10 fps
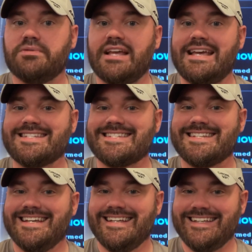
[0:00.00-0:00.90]

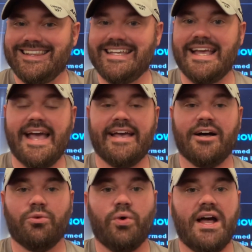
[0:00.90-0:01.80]
place in the
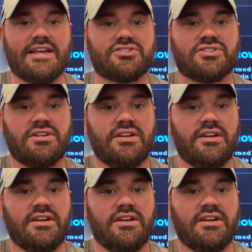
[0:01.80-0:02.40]
AL West.